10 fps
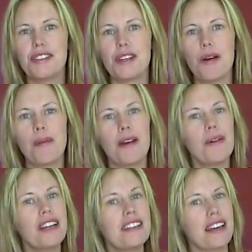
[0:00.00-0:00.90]
But I
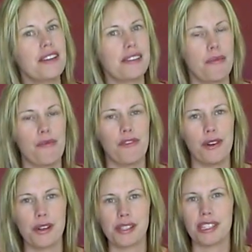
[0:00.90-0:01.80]
want to tell you something
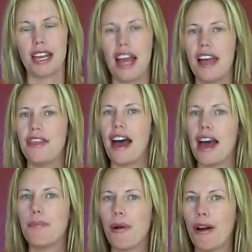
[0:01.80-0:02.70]
first.
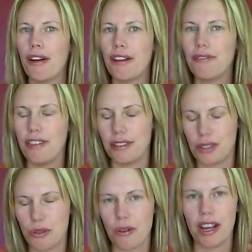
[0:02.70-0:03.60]
That part of this
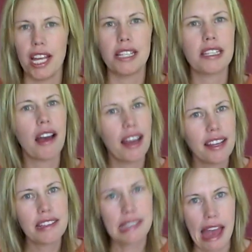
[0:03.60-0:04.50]
story is kind
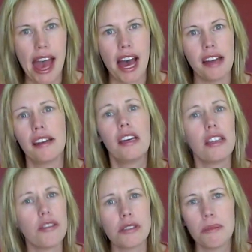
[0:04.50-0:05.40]
of sad.
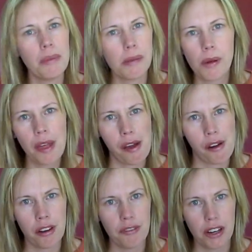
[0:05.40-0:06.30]
There's some people that
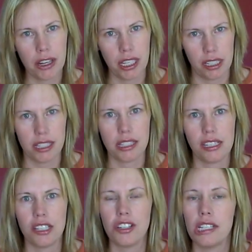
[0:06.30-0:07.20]
aren't very nice
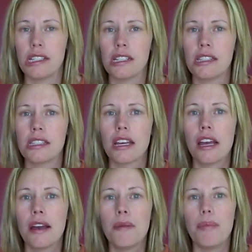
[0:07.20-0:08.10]
to
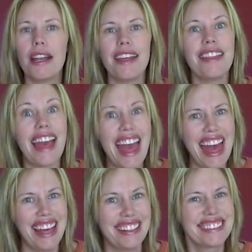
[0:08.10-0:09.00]
Jesus, but in the
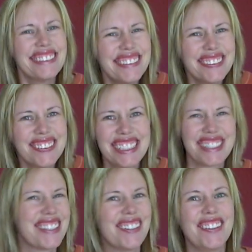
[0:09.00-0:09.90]
end, oh,
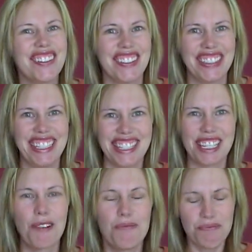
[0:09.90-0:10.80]
it's so good.
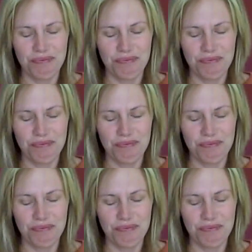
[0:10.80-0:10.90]
So